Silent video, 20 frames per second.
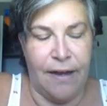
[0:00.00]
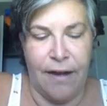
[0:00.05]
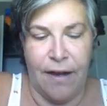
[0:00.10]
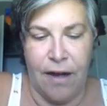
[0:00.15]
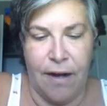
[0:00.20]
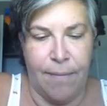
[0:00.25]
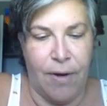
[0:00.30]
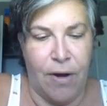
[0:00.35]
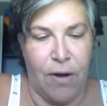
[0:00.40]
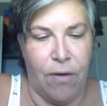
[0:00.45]

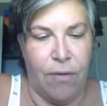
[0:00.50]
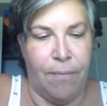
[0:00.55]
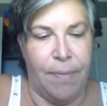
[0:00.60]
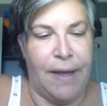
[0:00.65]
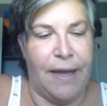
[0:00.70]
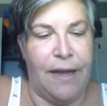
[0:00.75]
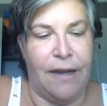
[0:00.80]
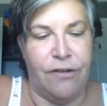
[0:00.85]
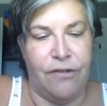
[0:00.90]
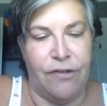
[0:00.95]

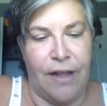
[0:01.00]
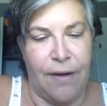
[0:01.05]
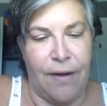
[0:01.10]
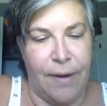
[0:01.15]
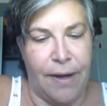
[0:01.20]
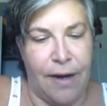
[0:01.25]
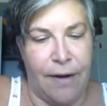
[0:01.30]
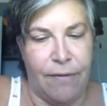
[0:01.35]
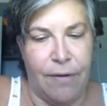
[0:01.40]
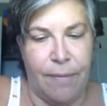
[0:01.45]
homepage. That
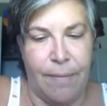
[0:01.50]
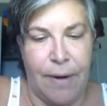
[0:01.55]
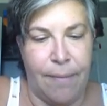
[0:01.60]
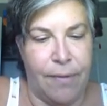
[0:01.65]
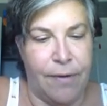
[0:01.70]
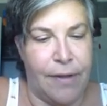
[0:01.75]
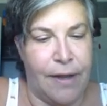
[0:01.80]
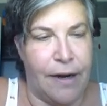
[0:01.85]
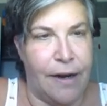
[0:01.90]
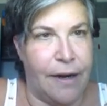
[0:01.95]
way I
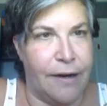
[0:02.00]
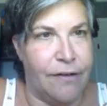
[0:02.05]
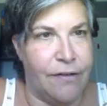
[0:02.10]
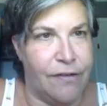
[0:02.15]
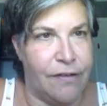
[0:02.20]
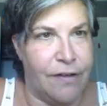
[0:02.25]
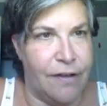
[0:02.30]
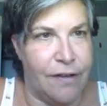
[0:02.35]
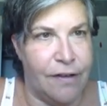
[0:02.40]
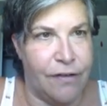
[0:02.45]
remember that I
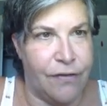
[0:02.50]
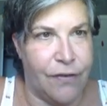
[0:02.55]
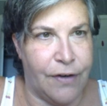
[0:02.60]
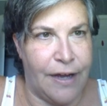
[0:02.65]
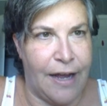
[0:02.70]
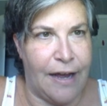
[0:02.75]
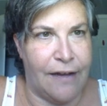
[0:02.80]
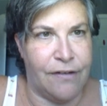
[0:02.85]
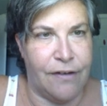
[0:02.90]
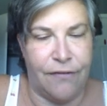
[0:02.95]
did this for
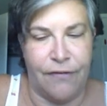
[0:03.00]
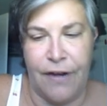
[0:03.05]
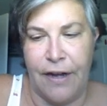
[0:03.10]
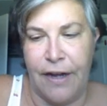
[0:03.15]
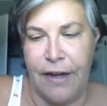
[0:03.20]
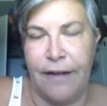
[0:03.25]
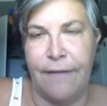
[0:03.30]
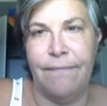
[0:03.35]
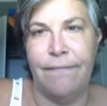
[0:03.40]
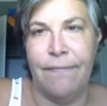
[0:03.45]

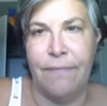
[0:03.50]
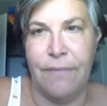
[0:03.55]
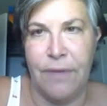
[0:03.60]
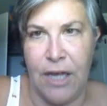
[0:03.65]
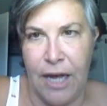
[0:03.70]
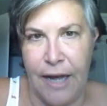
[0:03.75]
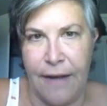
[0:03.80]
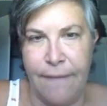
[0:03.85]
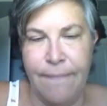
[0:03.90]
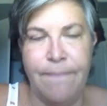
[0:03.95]
Castify.
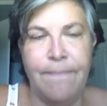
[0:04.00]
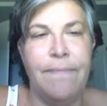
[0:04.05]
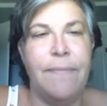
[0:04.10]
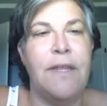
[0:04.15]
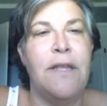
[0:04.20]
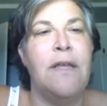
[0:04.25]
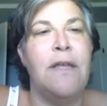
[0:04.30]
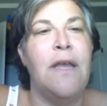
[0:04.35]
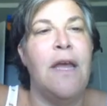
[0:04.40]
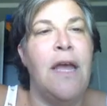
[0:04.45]
Okay,
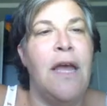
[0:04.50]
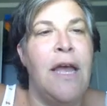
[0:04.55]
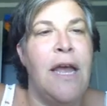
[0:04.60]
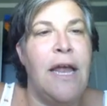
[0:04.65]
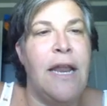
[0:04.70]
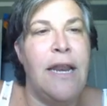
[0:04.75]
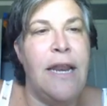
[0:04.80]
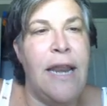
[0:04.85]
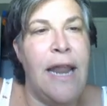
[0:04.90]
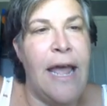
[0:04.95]

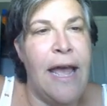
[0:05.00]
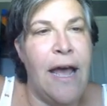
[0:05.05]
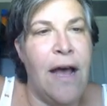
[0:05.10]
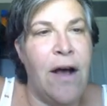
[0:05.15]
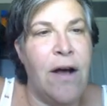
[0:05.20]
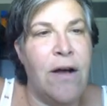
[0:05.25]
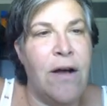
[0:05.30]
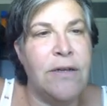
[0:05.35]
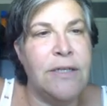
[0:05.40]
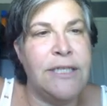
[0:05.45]

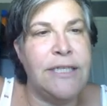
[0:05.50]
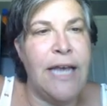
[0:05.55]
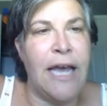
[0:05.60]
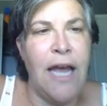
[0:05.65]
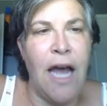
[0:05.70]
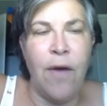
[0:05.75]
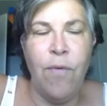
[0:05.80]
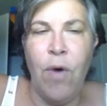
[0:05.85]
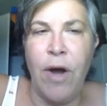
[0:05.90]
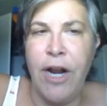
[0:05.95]
now say
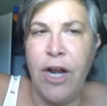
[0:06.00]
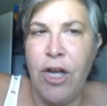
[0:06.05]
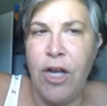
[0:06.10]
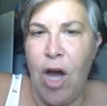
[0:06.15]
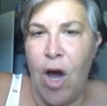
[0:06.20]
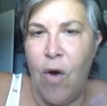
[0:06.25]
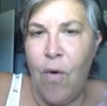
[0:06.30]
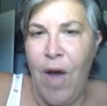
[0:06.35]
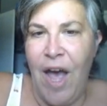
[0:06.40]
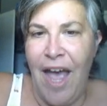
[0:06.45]
I want to
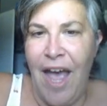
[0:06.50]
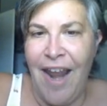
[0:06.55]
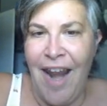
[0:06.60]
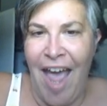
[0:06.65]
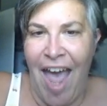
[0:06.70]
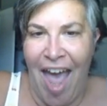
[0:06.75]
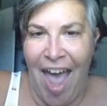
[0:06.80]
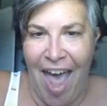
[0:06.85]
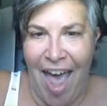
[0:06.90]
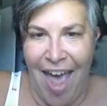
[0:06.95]
go
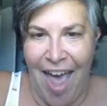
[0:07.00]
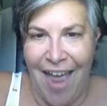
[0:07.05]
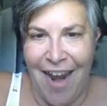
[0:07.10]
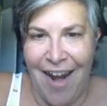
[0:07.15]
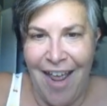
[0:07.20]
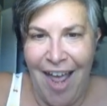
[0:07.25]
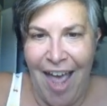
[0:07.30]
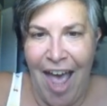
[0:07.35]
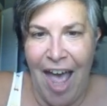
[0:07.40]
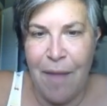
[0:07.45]

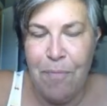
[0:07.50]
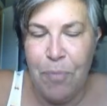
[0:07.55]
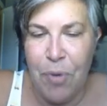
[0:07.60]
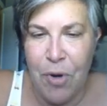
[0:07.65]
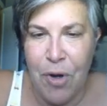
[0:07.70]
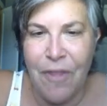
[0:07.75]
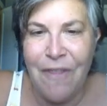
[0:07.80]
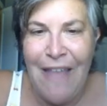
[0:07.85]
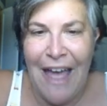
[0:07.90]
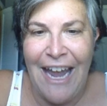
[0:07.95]
ahead and
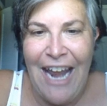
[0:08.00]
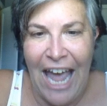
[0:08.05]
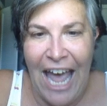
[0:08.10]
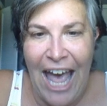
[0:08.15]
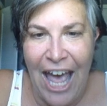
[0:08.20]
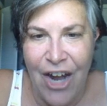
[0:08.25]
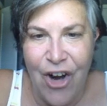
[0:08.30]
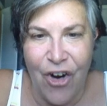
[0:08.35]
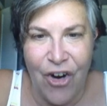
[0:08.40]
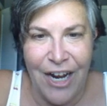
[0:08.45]
put that
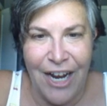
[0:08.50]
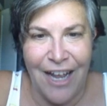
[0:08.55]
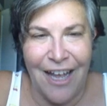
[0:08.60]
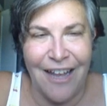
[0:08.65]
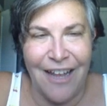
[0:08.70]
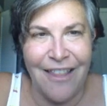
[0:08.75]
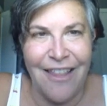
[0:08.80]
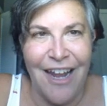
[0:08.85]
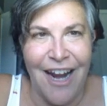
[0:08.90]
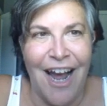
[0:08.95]
header
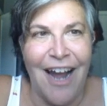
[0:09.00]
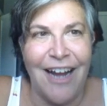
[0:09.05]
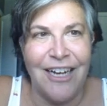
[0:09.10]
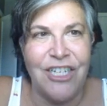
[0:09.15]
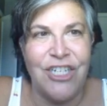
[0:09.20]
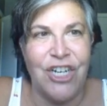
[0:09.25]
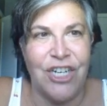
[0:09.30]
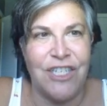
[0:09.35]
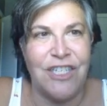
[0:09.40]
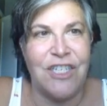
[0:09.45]
in that I
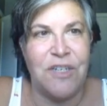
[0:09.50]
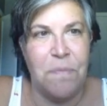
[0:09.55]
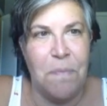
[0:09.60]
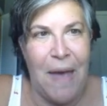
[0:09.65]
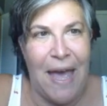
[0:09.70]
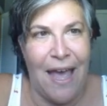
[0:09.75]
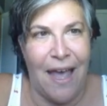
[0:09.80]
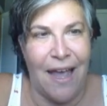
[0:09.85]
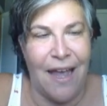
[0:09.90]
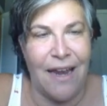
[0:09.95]
just
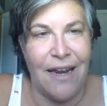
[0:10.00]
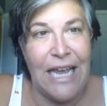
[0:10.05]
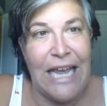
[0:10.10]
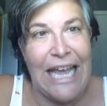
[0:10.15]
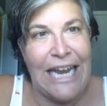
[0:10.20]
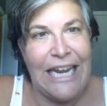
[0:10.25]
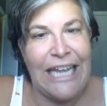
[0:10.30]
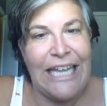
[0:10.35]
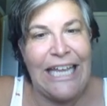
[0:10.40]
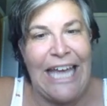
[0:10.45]
made
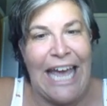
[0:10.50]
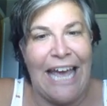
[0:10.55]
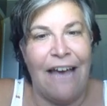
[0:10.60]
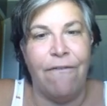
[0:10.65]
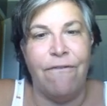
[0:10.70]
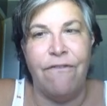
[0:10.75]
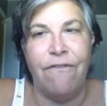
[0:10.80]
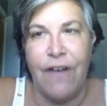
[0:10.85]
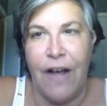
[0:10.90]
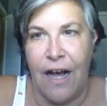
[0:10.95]
in
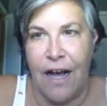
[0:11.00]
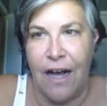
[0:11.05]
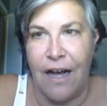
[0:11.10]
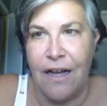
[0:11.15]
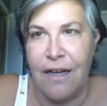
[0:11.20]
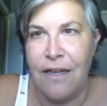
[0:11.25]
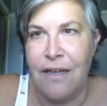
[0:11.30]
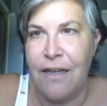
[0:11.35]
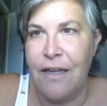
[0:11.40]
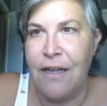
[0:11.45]
Canva.
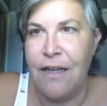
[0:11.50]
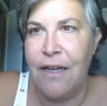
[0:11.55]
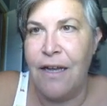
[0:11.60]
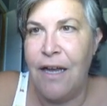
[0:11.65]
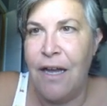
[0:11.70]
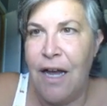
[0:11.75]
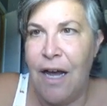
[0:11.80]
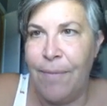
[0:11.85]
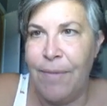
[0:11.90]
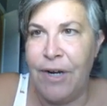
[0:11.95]

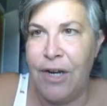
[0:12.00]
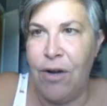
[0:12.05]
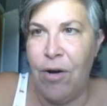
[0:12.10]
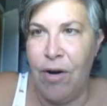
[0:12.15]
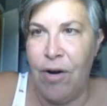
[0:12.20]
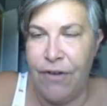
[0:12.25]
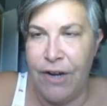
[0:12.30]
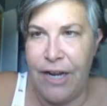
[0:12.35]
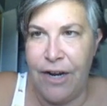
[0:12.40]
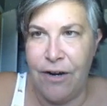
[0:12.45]
I'm going to go
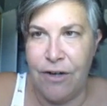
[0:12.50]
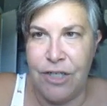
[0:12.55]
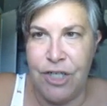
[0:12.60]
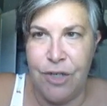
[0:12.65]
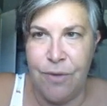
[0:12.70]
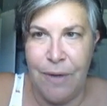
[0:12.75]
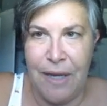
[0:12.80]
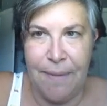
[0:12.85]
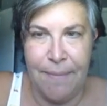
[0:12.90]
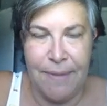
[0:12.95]
over here
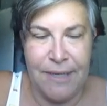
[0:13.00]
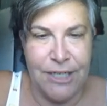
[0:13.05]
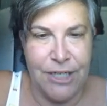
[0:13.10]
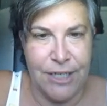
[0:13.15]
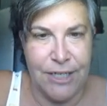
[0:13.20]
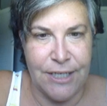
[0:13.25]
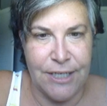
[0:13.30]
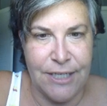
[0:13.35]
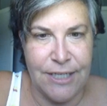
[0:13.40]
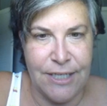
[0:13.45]
to
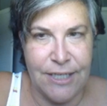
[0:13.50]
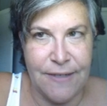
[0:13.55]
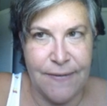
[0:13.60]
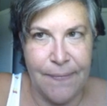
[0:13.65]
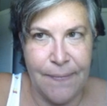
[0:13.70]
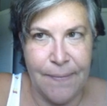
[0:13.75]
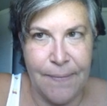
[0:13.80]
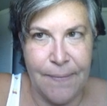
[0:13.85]
Images.